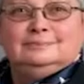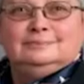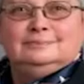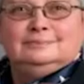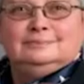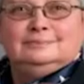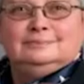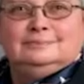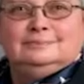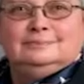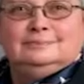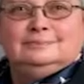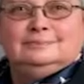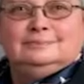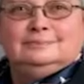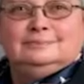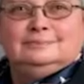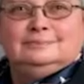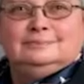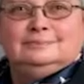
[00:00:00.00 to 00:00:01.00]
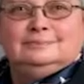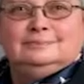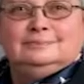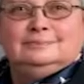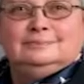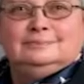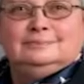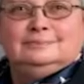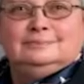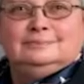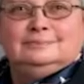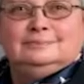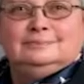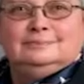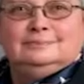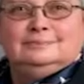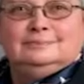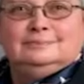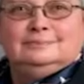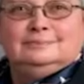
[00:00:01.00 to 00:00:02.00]

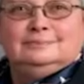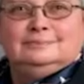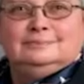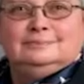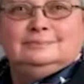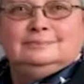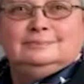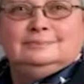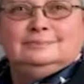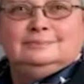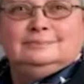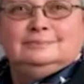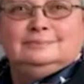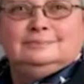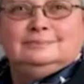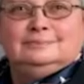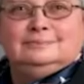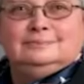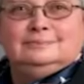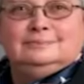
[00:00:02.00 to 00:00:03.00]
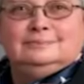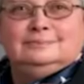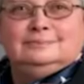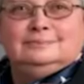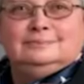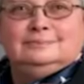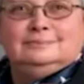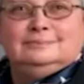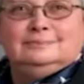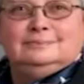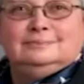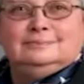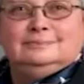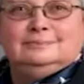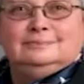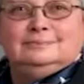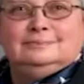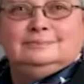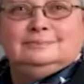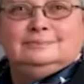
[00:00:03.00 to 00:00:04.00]

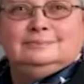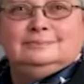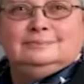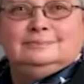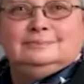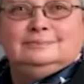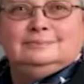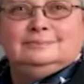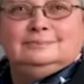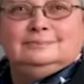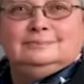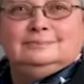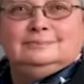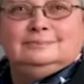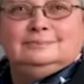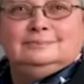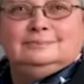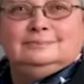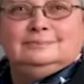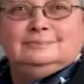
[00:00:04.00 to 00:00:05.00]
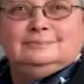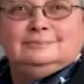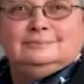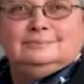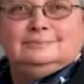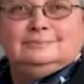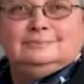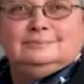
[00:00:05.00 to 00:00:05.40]
No words are spoken by the person on screen.